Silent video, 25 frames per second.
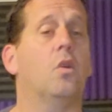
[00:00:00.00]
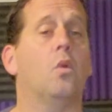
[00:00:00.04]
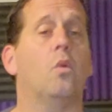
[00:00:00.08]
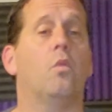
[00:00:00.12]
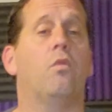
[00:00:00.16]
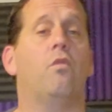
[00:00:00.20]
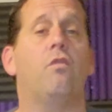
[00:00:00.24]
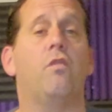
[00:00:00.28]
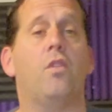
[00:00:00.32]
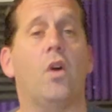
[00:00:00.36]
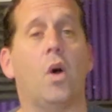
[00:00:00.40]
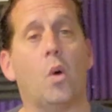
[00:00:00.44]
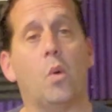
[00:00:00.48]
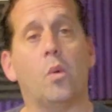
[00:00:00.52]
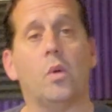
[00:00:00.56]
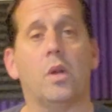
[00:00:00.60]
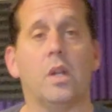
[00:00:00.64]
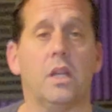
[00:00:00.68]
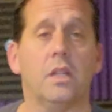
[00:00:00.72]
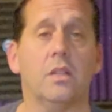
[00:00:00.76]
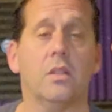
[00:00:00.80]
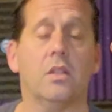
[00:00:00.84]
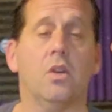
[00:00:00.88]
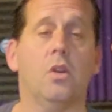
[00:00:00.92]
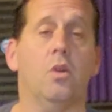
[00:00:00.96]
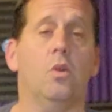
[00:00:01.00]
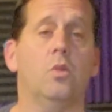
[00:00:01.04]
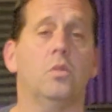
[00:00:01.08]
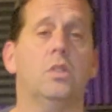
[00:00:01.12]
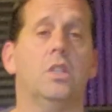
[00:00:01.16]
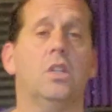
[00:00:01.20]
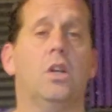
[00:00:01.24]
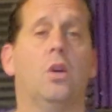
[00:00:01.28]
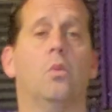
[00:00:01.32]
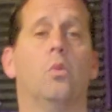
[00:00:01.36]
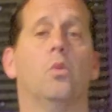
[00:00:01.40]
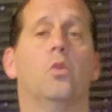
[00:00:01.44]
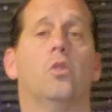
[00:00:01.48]
no phone in the
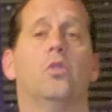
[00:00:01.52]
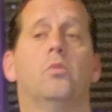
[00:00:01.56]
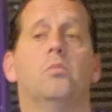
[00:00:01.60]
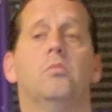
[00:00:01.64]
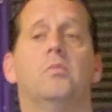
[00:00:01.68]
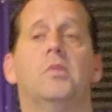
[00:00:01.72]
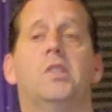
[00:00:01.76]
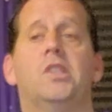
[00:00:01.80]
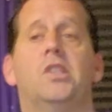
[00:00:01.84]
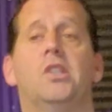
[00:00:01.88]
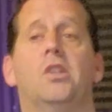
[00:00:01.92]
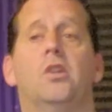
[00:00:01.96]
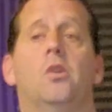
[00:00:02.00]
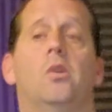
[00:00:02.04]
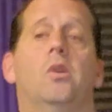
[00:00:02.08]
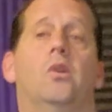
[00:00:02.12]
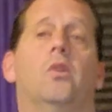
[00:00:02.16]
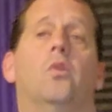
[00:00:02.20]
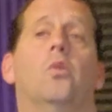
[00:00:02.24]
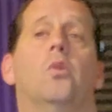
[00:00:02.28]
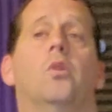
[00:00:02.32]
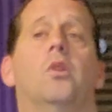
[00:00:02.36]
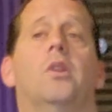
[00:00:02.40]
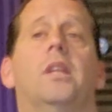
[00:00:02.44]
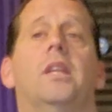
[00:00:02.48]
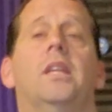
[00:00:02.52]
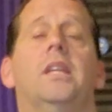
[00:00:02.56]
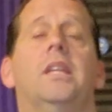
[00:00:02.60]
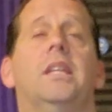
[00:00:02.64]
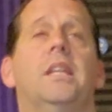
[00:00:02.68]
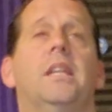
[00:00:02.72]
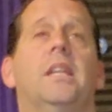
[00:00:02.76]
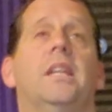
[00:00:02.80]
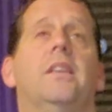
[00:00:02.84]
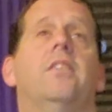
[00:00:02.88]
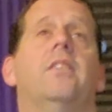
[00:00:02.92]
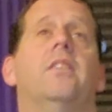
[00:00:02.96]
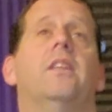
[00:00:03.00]
hotel room, so in order to get
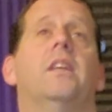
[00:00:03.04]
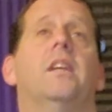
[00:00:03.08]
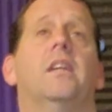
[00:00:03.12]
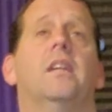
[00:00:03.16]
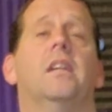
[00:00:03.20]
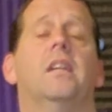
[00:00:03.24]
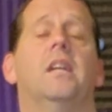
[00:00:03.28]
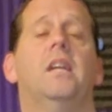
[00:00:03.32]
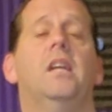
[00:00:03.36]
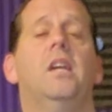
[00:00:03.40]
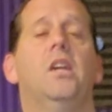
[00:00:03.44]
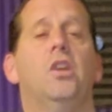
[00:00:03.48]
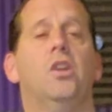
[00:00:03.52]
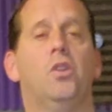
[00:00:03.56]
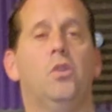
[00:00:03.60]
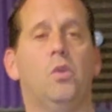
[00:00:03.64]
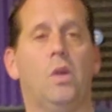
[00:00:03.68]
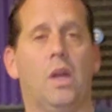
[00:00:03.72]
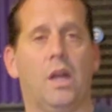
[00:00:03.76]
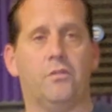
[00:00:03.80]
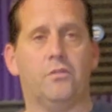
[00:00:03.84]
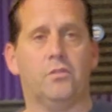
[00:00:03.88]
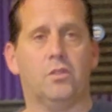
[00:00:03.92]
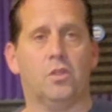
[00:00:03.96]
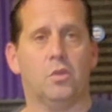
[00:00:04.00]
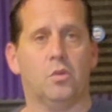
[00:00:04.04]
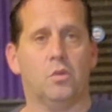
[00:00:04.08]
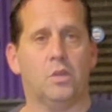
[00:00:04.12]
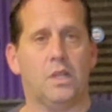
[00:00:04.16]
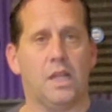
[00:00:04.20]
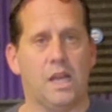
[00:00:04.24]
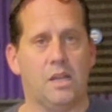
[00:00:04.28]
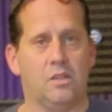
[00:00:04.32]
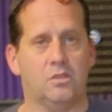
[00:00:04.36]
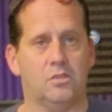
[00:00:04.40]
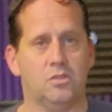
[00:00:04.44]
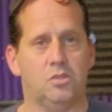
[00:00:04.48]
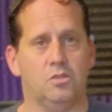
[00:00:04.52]
anything, you have to go
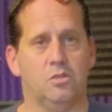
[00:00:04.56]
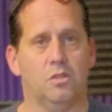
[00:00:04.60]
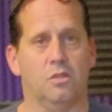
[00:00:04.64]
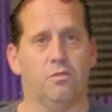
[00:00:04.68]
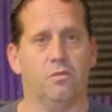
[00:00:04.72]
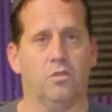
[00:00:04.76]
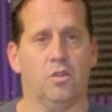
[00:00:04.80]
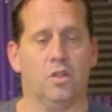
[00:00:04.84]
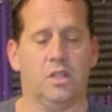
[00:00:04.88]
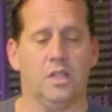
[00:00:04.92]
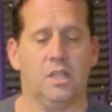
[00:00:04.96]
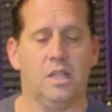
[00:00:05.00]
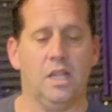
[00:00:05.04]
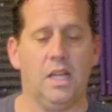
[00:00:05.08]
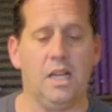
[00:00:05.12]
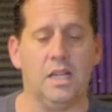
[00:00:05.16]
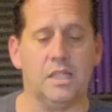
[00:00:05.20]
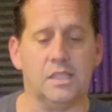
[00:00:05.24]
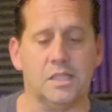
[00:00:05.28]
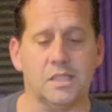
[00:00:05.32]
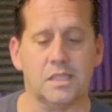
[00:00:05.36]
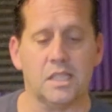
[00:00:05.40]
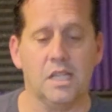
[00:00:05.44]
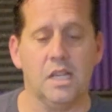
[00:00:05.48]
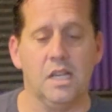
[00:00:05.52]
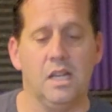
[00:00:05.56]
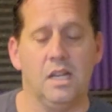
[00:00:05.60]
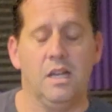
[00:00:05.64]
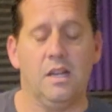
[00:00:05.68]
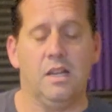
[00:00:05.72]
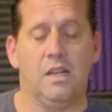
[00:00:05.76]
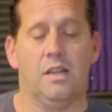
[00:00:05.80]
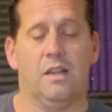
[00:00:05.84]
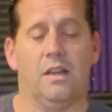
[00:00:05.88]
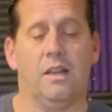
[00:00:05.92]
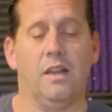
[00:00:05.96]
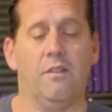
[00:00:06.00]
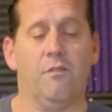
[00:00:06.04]
down to the front desk.
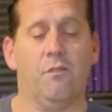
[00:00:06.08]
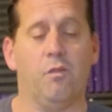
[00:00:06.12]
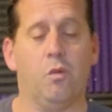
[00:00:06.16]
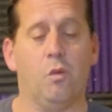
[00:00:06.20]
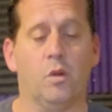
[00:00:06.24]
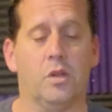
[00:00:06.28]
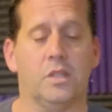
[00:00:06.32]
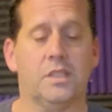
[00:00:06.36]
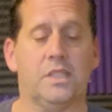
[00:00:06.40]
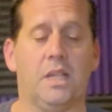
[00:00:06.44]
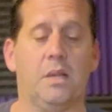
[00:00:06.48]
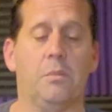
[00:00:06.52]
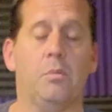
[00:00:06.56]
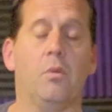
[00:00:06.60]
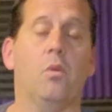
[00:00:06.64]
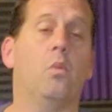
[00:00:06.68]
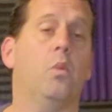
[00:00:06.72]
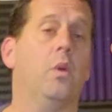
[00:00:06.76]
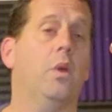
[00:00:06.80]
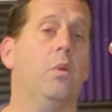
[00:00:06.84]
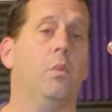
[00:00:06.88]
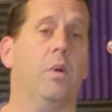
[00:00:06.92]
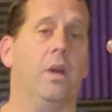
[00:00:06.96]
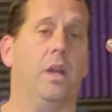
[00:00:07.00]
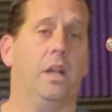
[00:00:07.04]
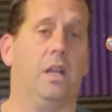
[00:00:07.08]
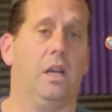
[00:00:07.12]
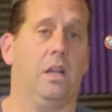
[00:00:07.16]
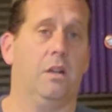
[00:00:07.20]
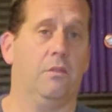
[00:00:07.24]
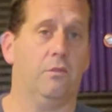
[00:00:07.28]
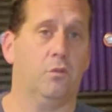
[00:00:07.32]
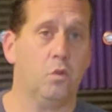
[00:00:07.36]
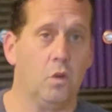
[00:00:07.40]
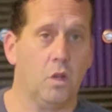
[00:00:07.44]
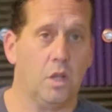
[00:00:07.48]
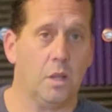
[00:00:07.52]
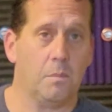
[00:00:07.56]
And for example, we ran out
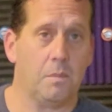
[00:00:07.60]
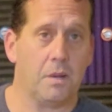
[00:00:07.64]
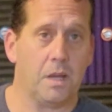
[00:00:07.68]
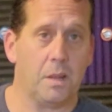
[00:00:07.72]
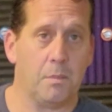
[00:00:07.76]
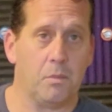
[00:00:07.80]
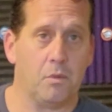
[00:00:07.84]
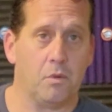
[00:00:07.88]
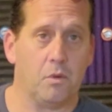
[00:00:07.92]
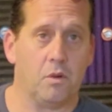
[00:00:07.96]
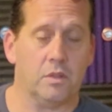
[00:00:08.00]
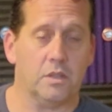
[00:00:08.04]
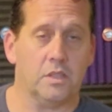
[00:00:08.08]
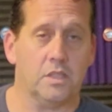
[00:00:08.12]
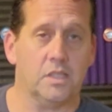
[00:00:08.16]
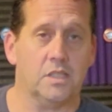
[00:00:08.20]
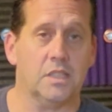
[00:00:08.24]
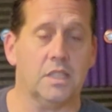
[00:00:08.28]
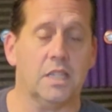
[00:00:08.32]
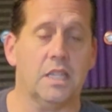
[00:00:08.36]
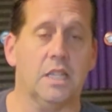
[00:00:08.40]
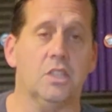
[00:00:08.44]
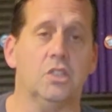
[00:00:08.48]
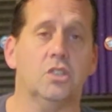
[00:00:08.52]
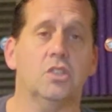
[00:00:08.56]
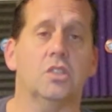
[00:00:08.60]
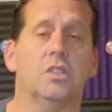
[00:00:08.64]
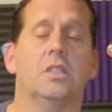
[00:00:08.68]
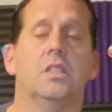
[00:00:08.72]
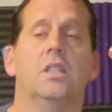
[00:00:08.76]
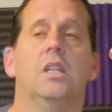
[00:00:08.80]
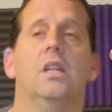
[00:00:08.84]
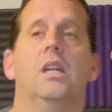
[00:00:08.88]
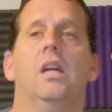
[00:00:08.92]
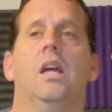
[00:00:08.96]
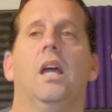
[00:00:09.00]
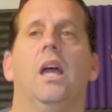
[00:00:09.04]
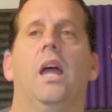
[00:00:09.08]
of toilet paper on this occasion.